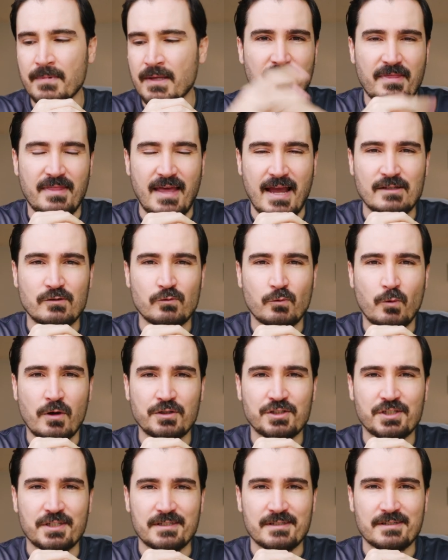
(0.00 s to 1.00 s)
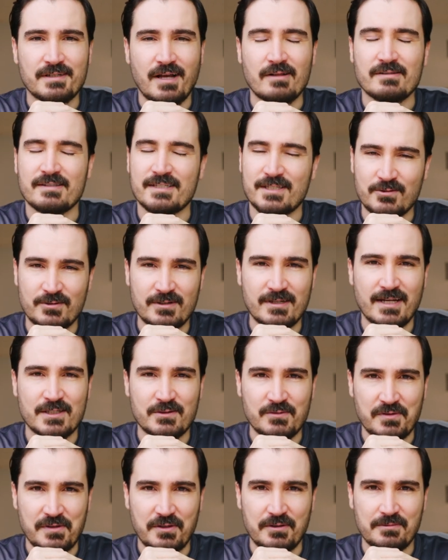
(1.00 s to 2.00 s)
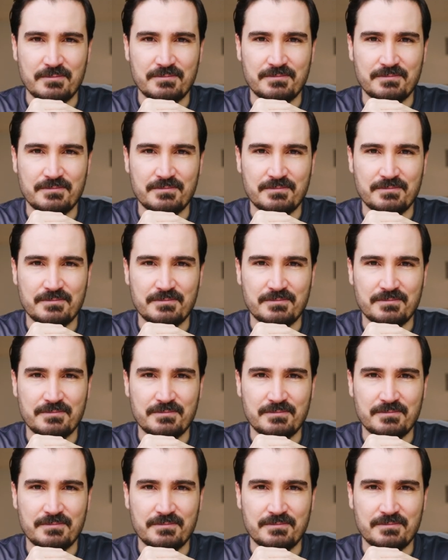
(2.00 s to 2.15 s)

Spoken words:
Thanks for watching. I'll see you in the next video.